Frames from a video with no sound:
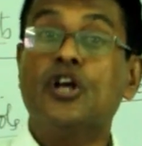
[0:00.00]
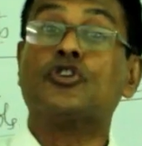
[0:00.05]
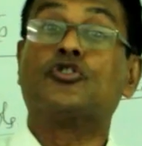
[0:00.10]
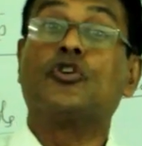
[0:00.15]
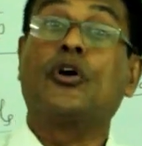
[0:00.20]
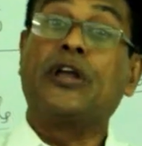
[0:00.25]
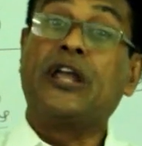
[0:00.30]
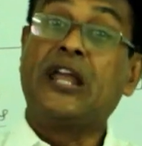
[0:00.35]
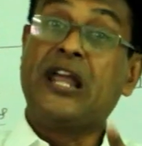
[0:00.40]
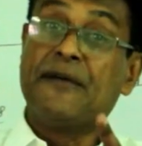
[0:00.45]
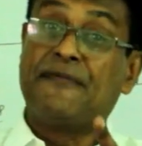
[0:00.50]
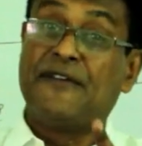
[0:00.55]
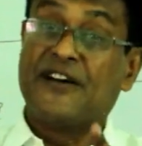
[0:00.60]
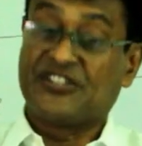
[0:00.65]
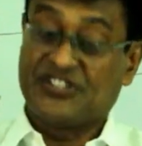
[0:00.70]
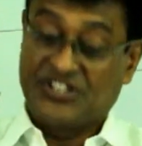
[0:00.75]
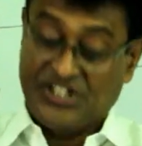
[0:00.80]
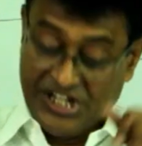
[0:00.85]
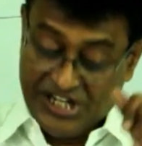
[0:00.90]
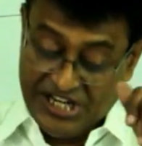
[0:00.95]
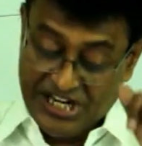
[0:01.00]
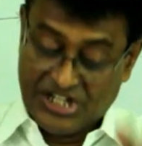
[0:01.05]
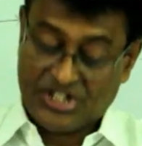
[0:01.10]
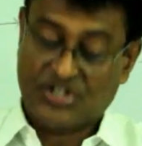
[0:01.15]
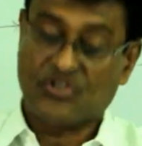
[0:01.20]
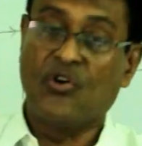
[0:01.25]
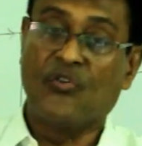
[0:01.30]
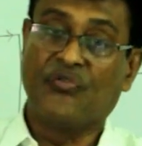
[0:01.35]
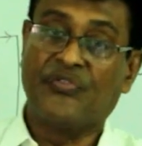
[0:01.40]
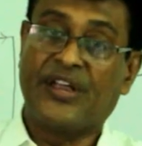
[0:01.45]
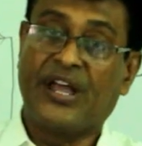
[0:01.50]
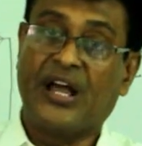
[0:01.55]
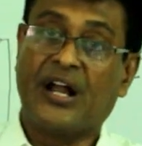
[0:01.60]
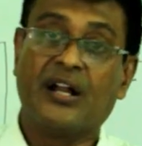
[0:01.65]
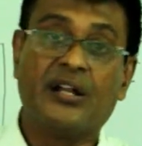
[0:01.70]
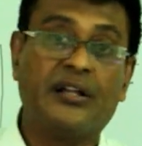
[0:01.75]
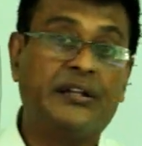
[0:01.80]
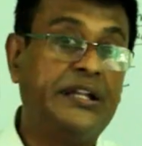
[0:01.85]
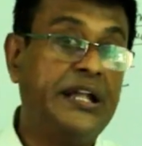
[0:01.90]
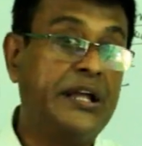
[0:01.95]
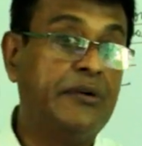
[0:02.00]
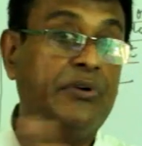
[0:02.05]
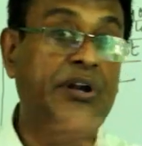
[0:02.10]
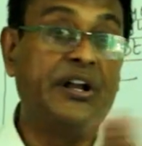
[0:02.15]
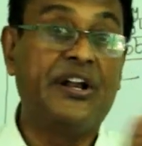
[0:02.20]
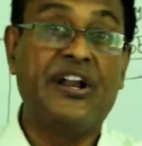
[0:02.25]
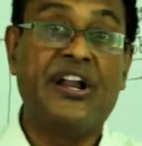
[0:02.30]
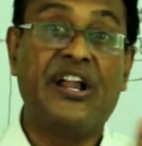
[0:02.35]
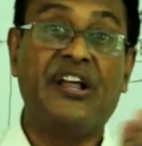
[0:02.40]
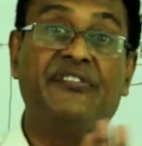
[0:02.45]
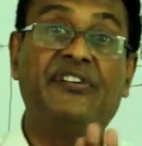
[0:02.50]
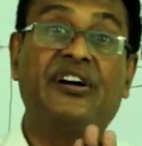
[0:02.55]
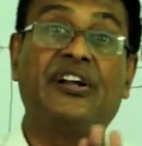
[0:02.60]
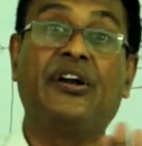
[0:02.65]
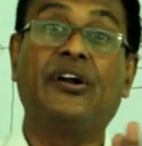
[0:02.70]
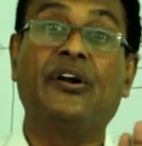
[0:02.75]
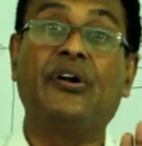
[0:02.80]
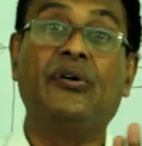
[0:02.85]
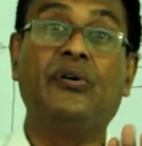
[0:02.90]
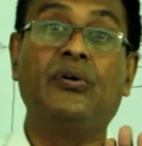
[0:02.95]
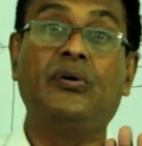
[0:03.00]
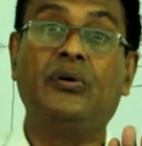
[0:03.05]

So if a seed is sown there, they will never grow